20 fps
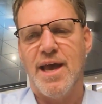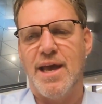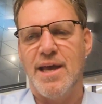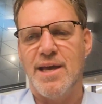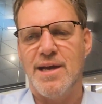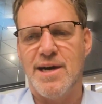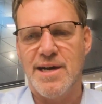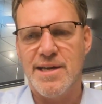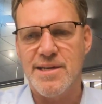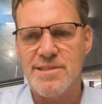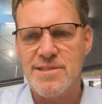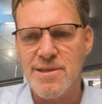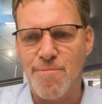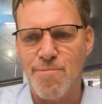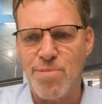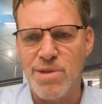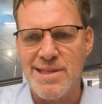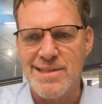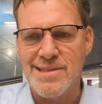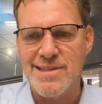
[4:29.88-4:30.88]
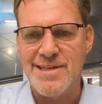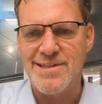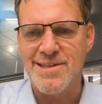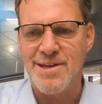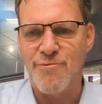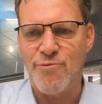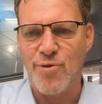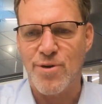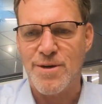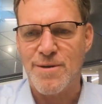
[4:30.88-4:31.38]
AI is completely
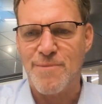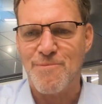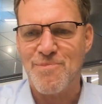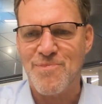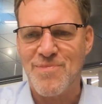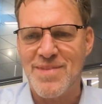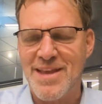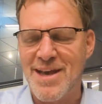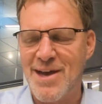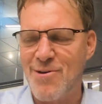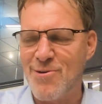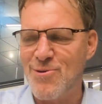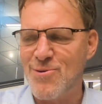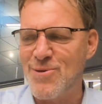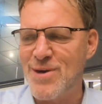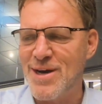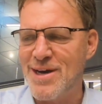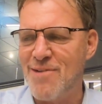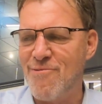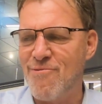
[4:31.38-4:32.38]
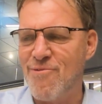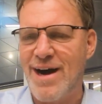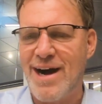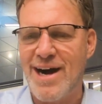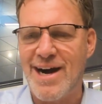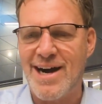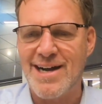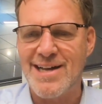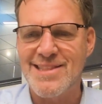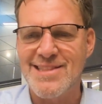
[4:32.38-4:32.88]
different. Now you have
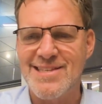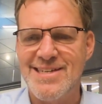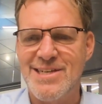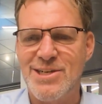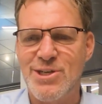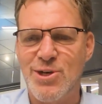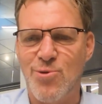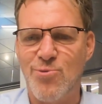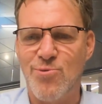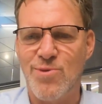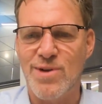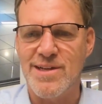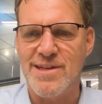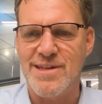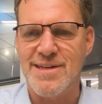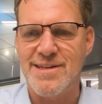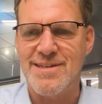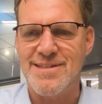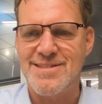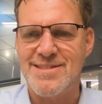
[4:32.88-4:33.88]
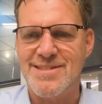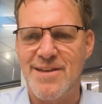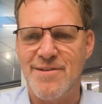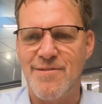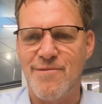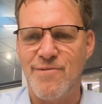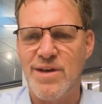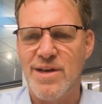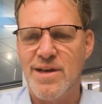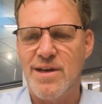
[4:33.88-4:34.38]
highly correlated. Instead
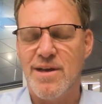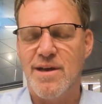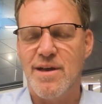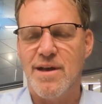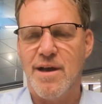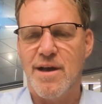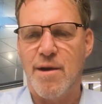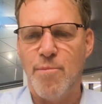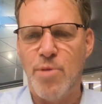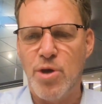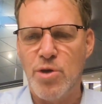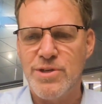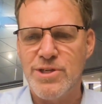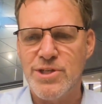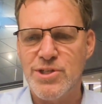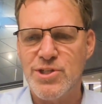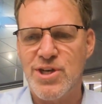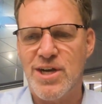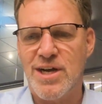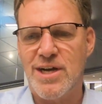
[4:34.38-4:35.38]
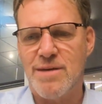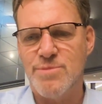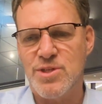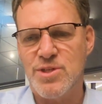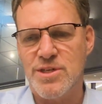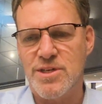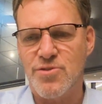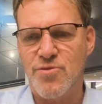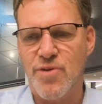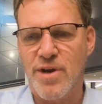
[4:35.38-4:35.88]
of a million jobs
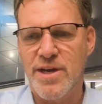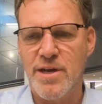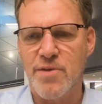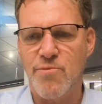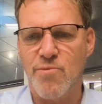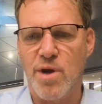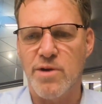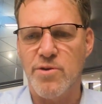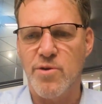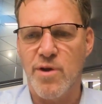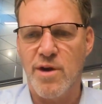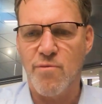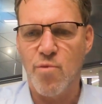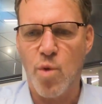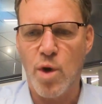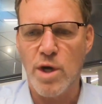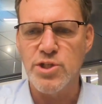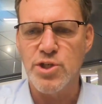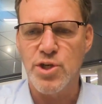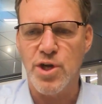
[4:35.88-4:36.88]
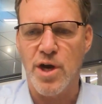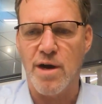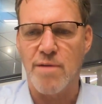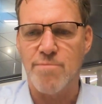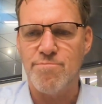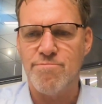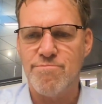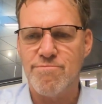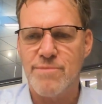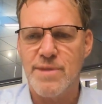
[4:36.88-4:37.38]
in a training run, you have one job
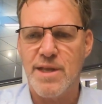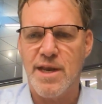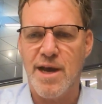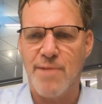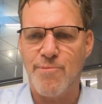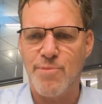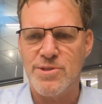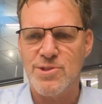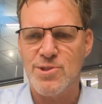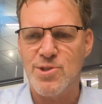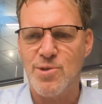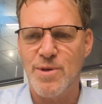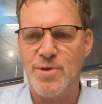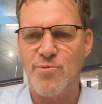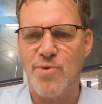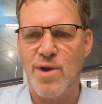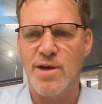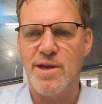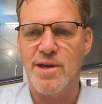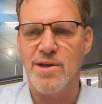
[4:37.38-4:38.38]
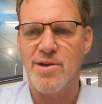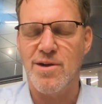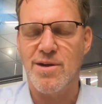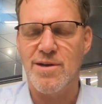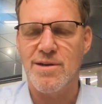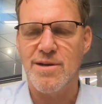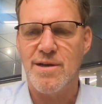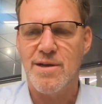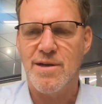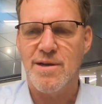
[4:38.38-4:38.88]
that happens to be running
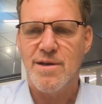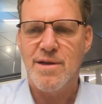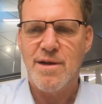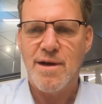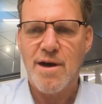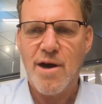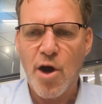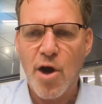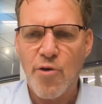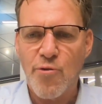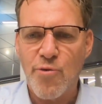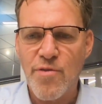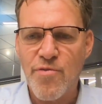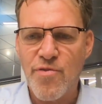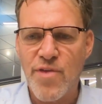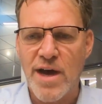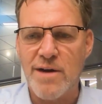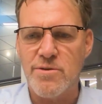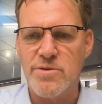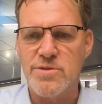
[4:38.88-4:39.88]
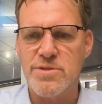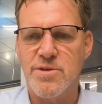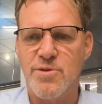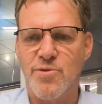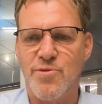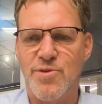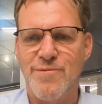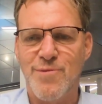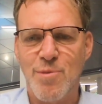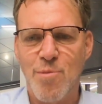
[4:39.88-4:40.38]
on 100,000
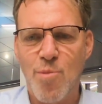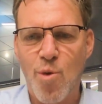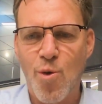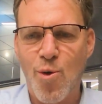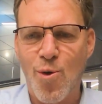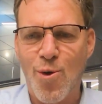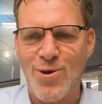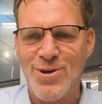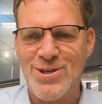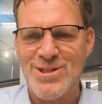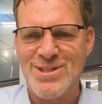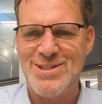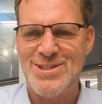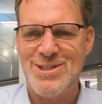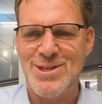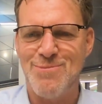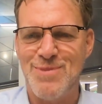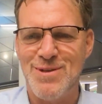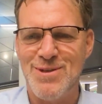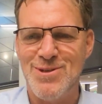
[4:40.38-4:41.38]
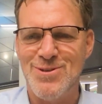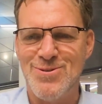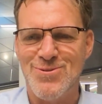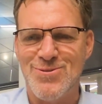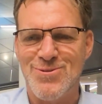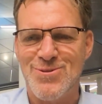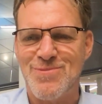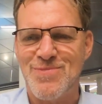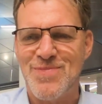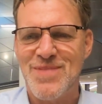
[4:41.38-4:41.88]
or even more
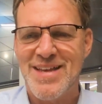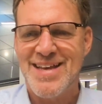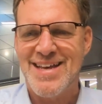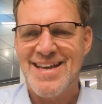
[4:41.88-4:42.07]
GPUs.